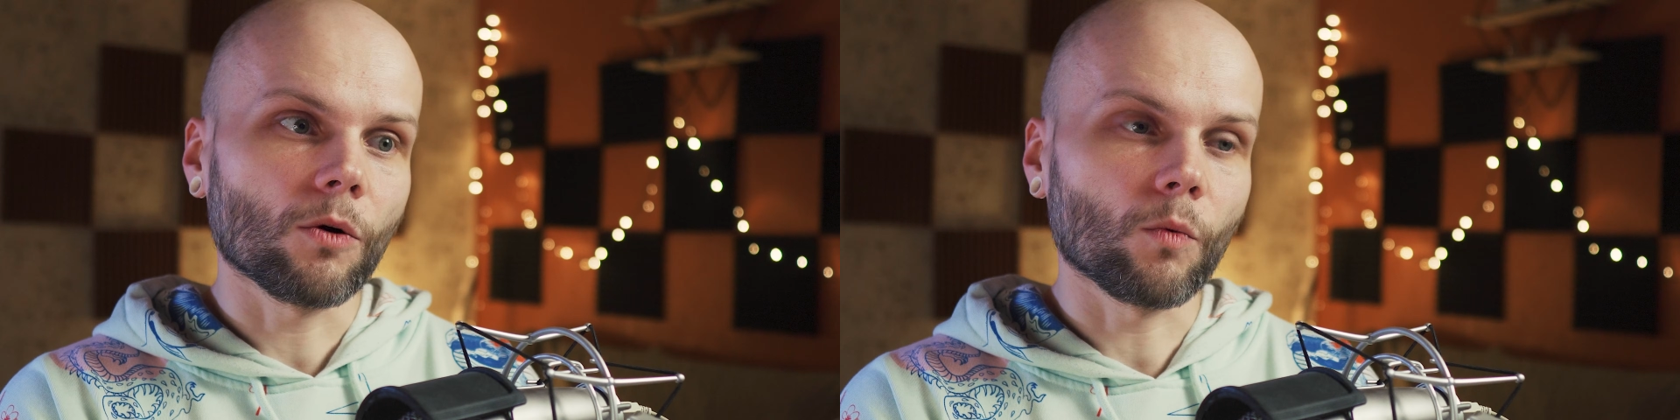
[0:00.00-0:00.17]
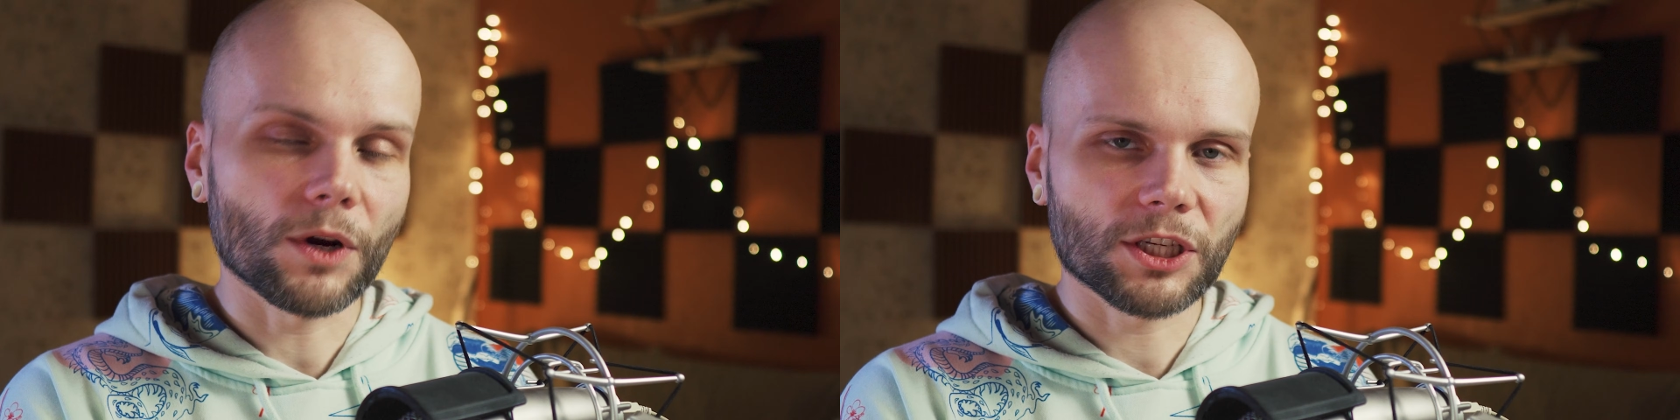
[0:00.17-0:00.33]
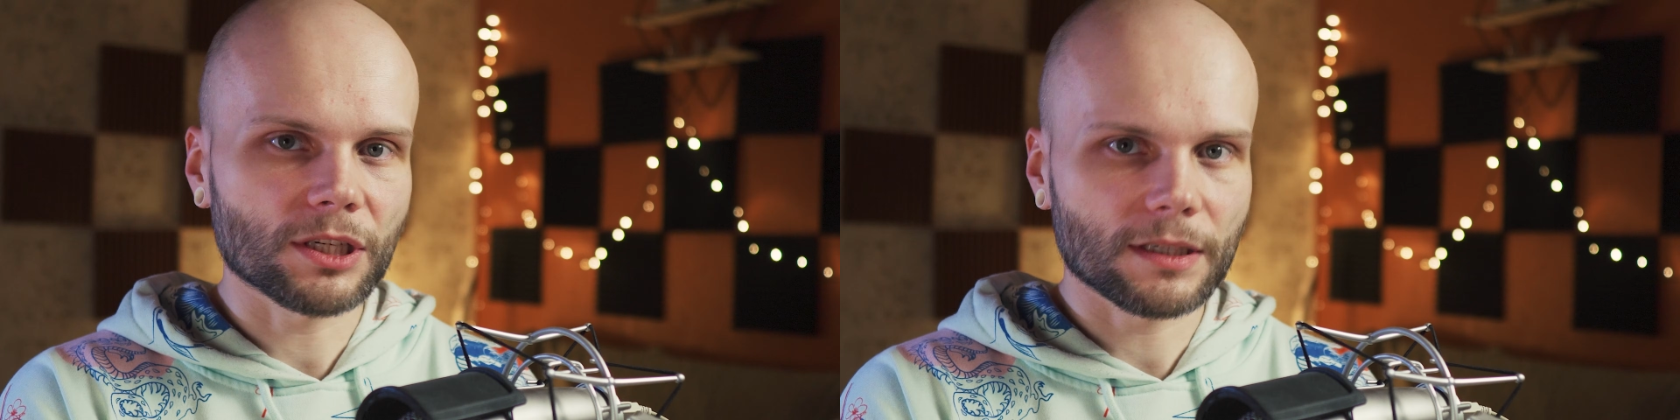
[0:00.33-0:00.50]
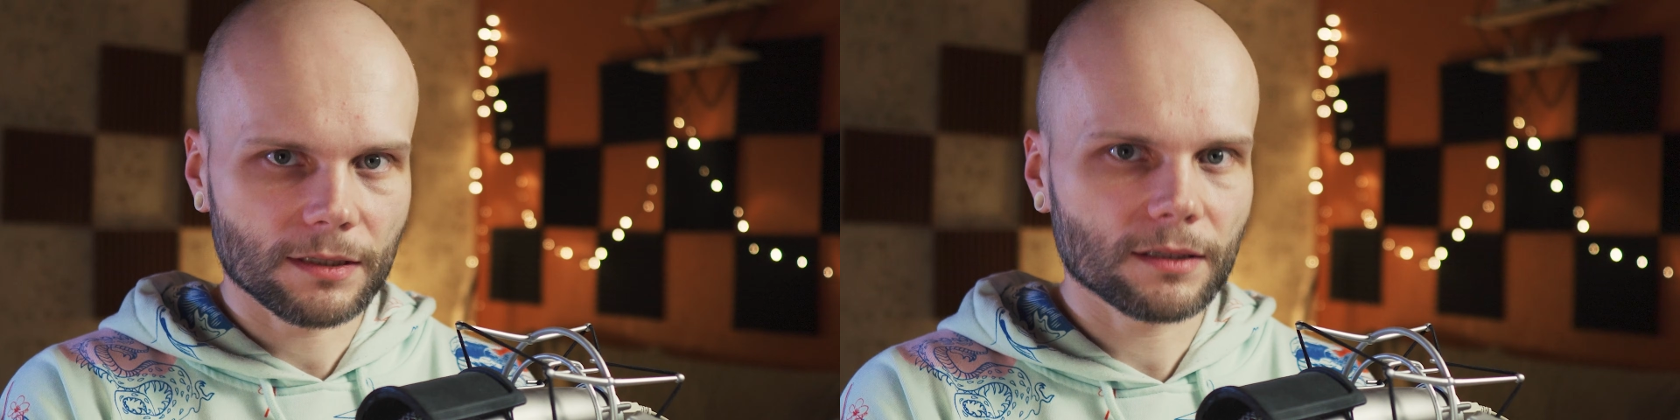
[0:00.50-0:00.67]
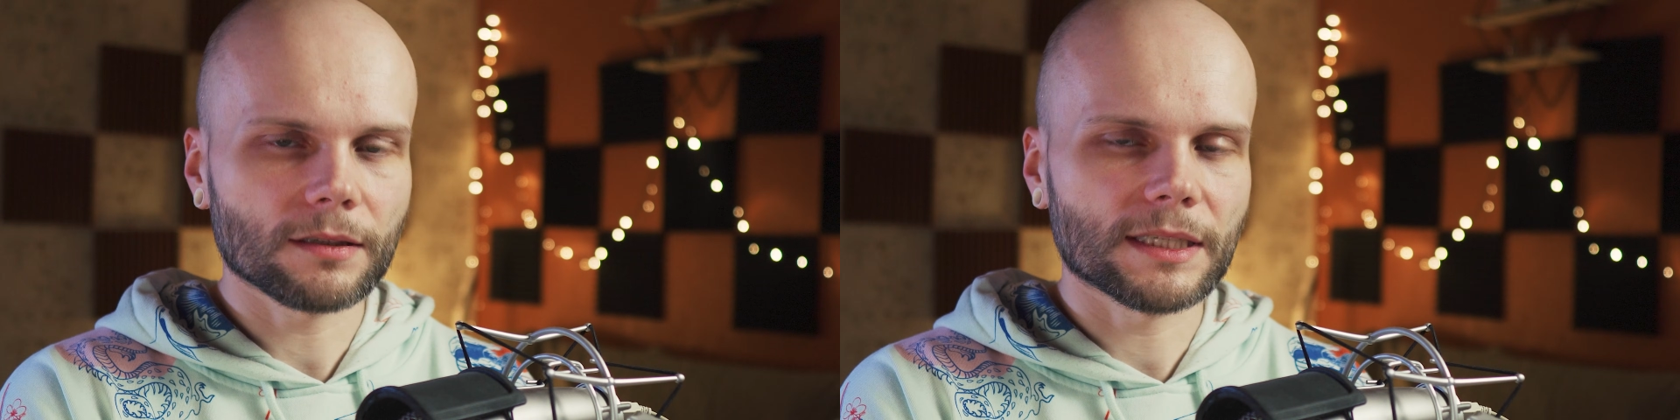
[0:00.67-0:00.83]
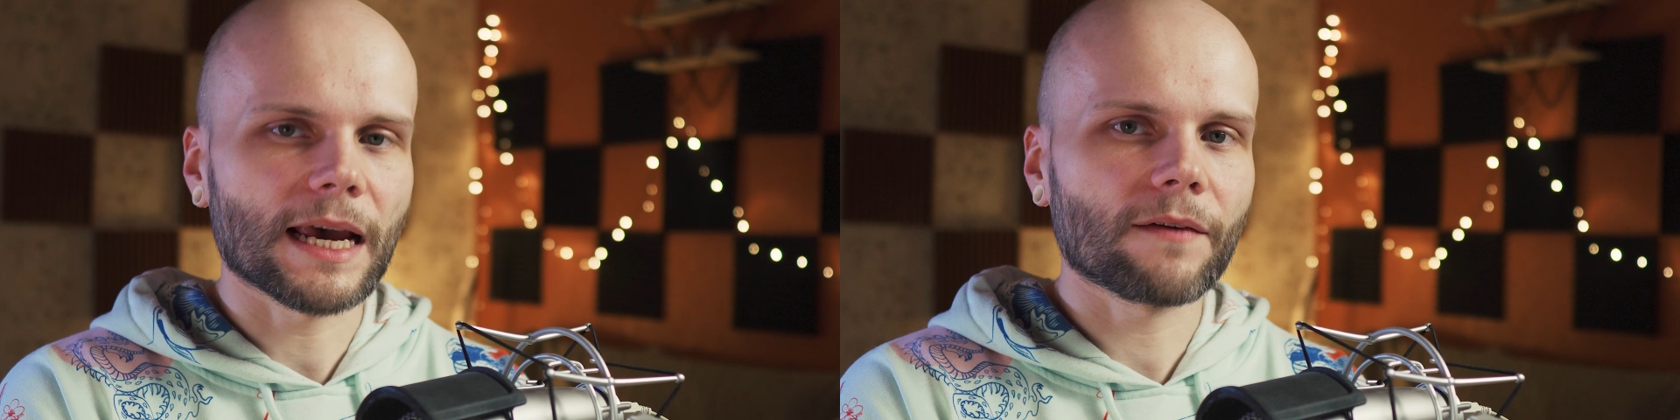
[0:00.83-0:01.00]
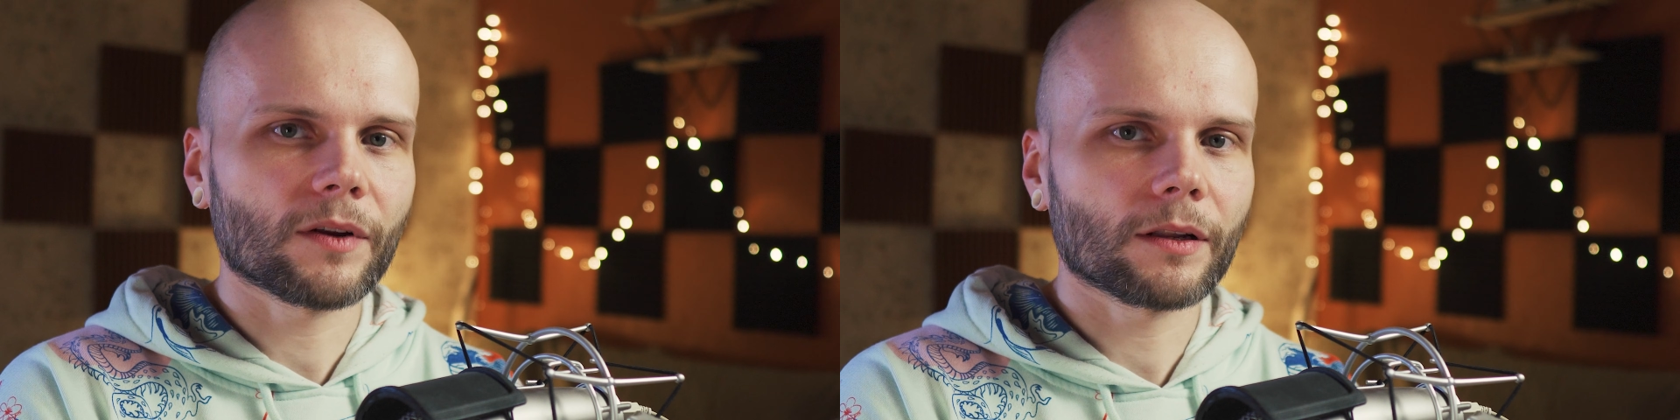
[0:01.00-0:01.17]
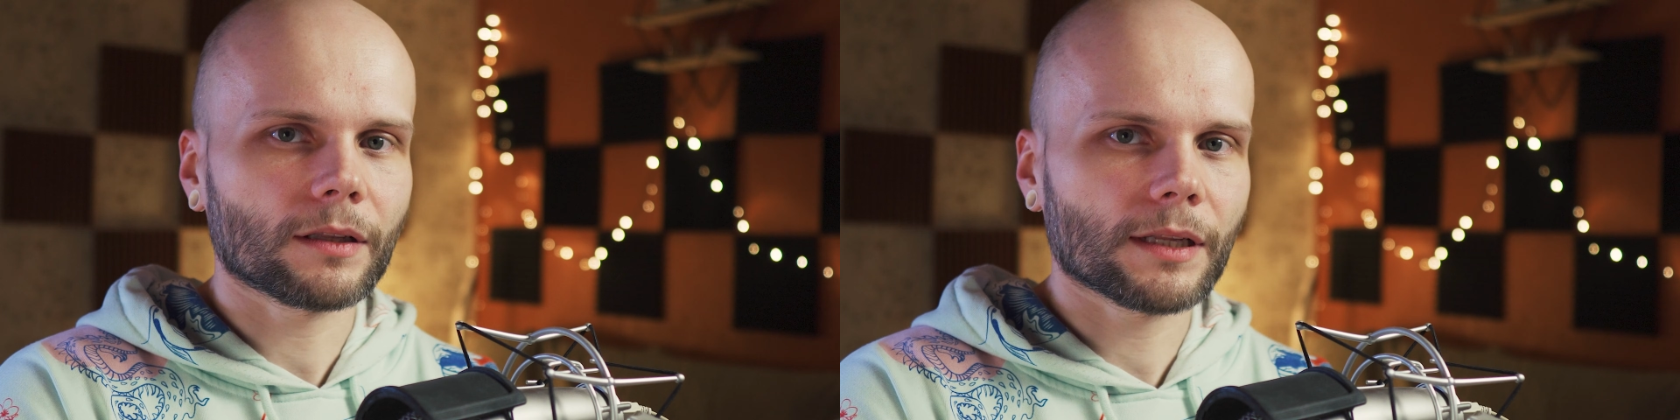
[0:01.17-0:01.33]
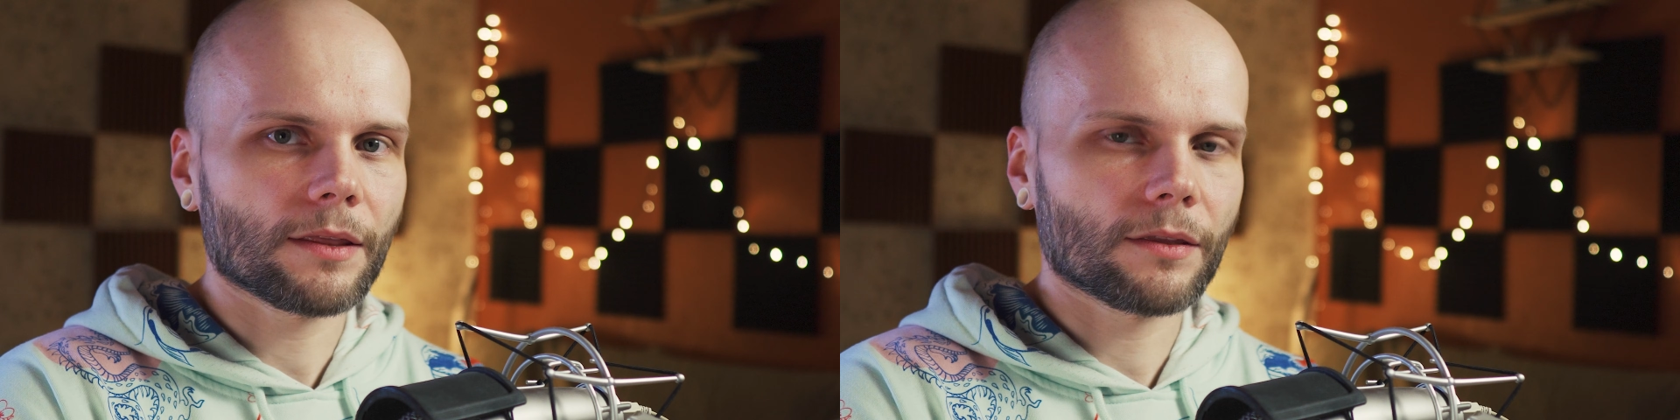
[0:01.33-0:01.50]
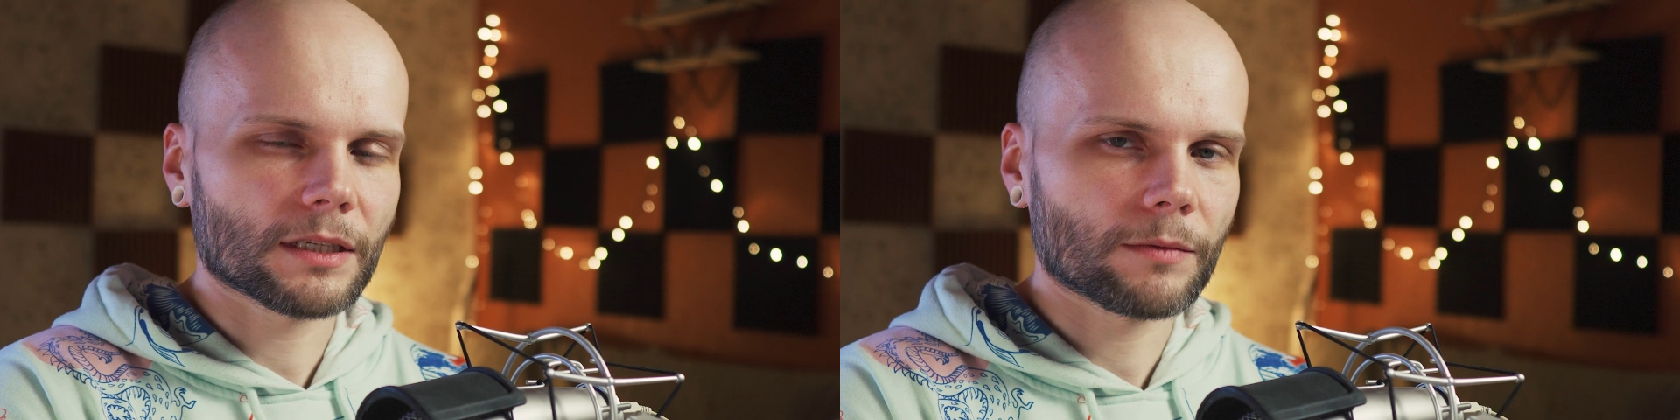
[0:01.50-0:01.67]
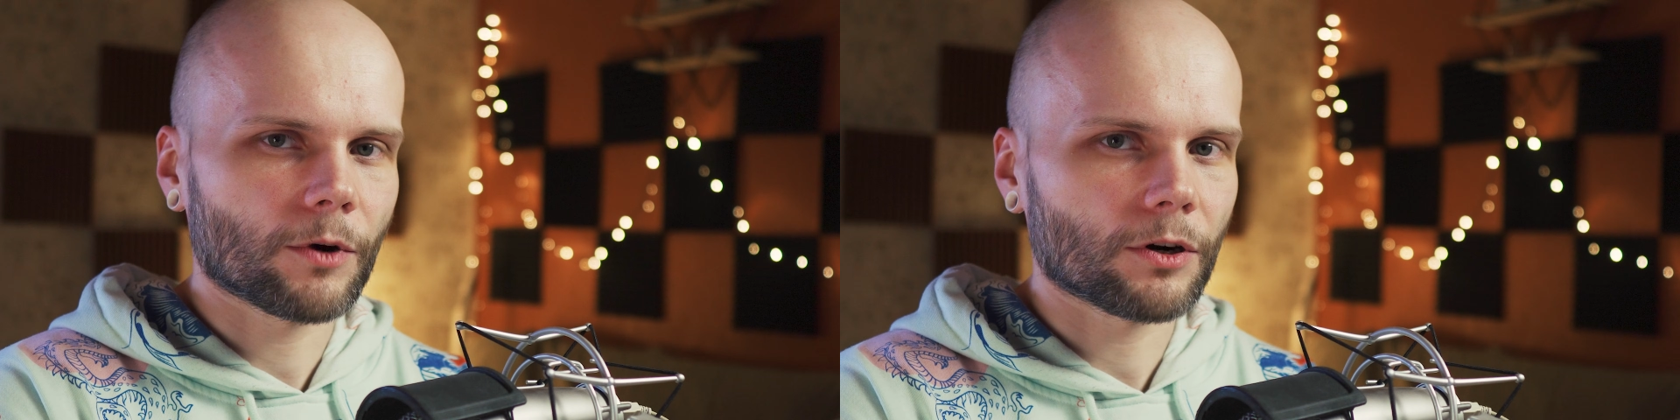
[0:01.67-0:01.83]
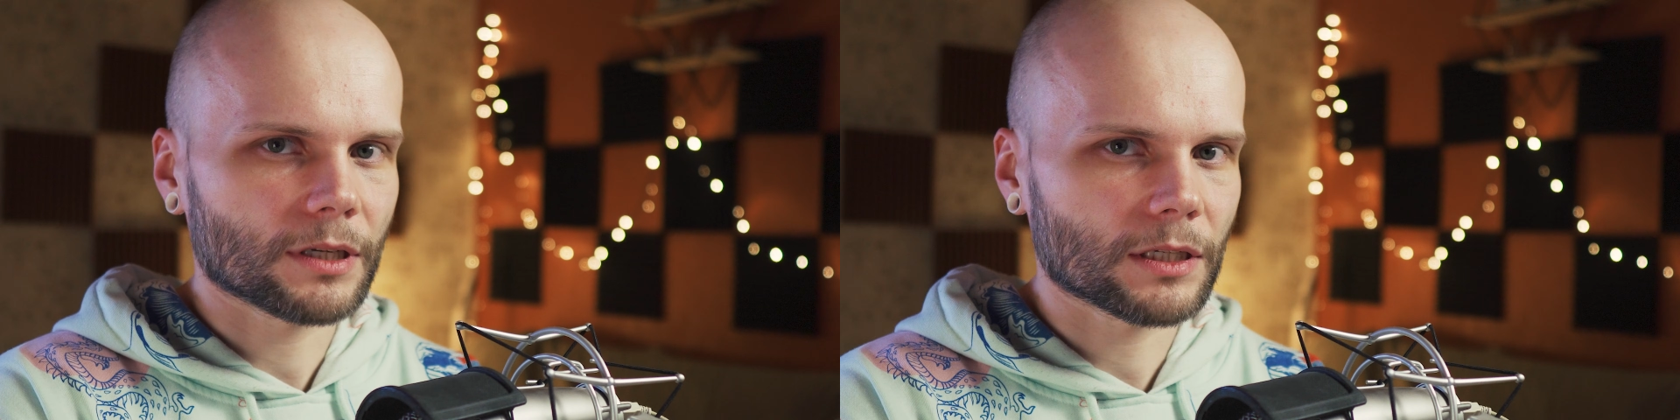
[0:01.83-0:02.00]
which is definitely the
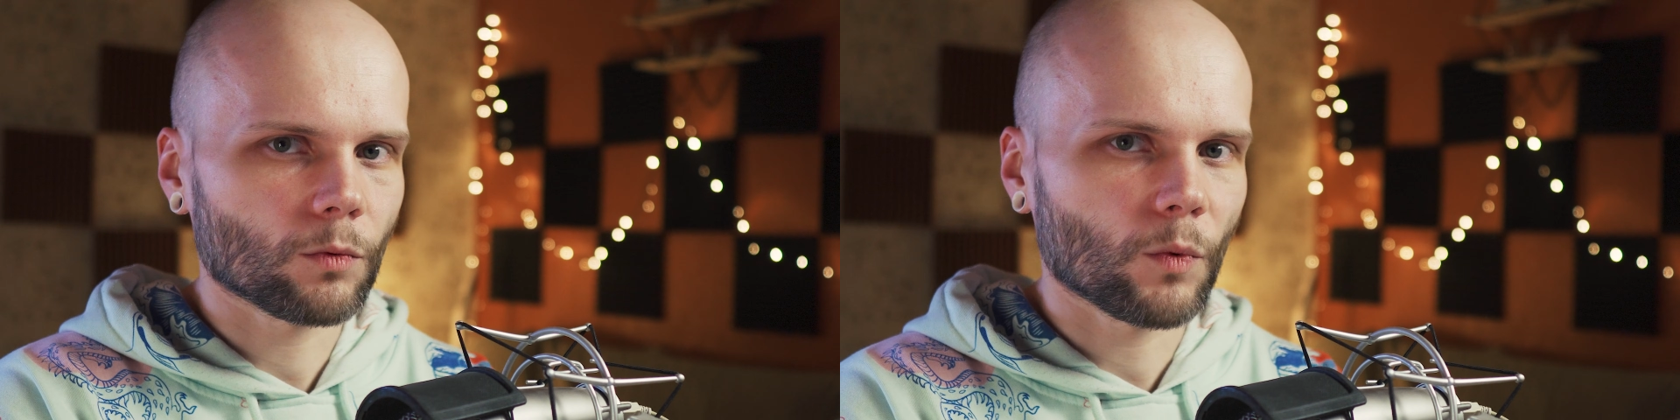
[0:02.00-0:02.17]
smartest